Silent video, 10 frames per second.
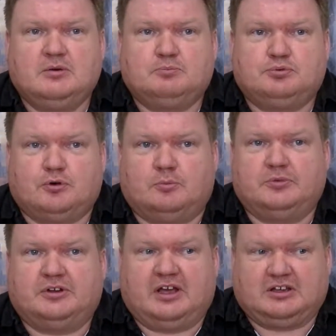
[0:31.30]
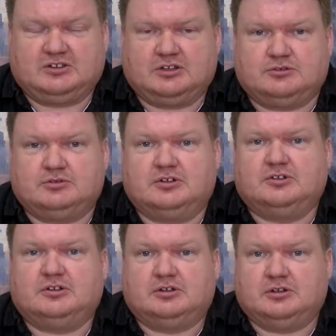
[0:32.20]
props and
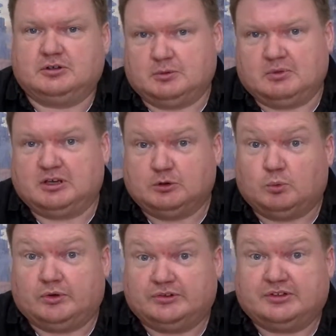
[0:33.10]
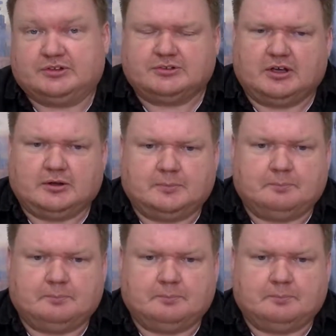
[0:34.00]
accessories that you can make in 1/6 scale.